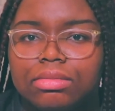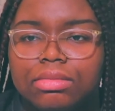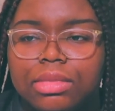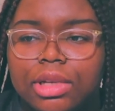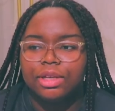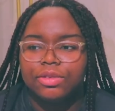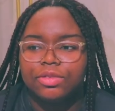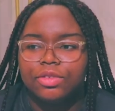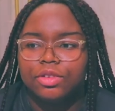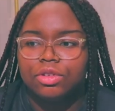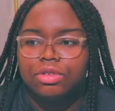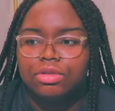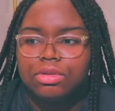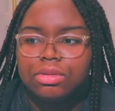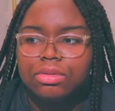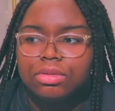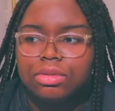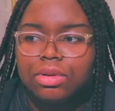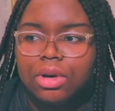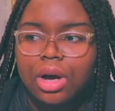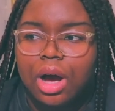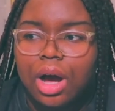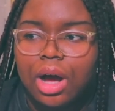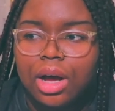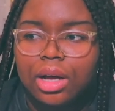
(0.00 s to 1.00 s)
if you
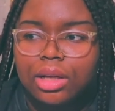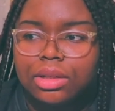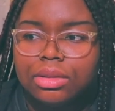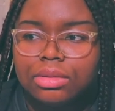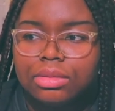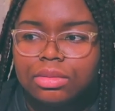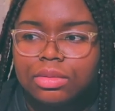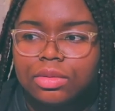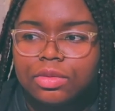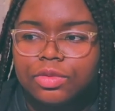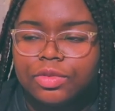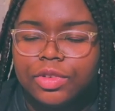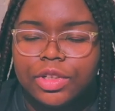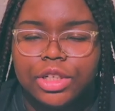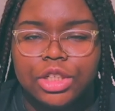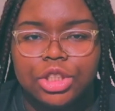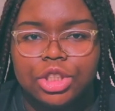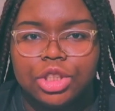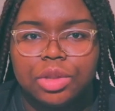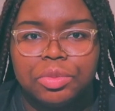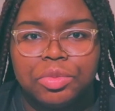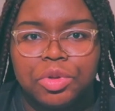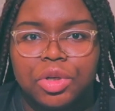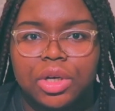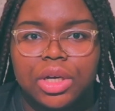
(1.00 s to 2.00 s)
can't finish
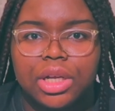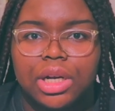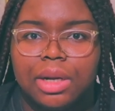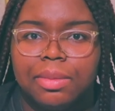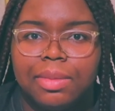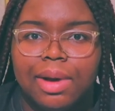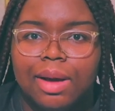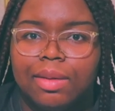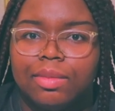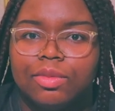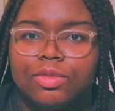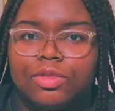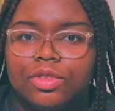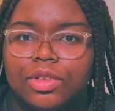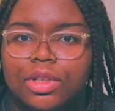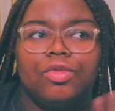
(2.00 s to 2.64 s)
a book in a month.